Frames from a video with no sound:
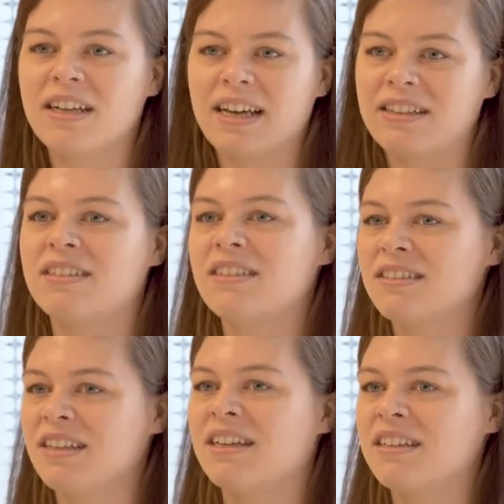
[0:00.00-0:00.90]
And
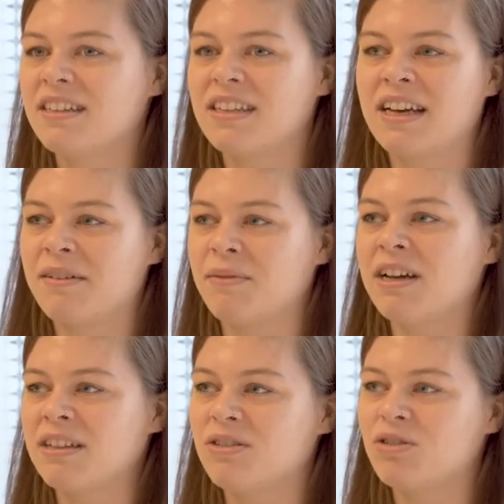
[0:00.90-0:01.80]
since then,
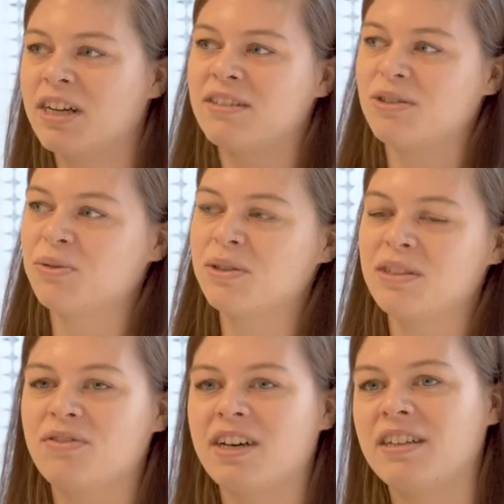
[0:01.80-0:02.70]
I tried to
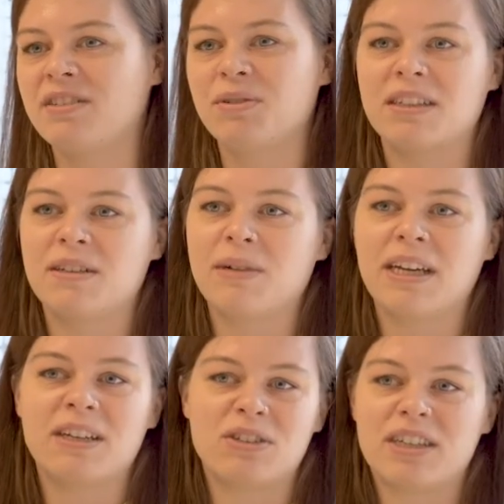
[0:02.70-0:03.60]
always find within
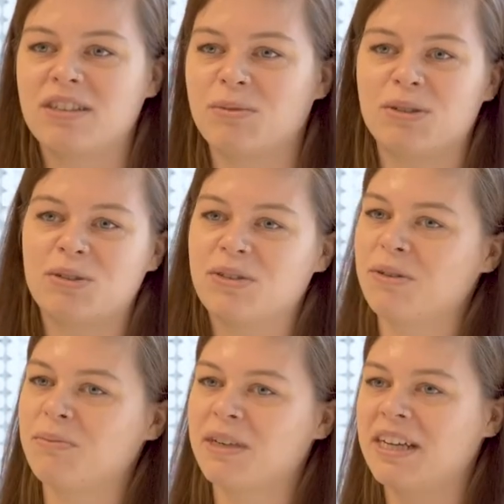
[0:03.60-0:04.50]
my education, but
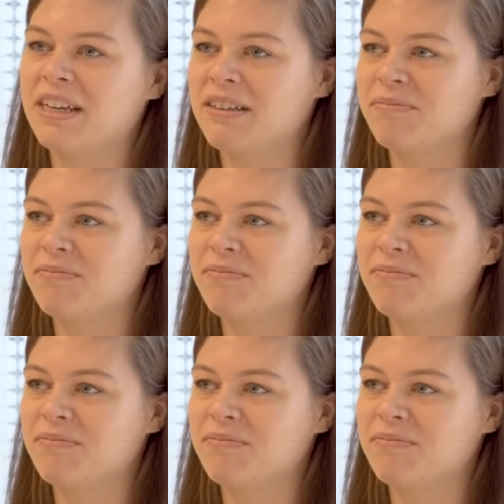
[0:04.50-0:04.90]
also my,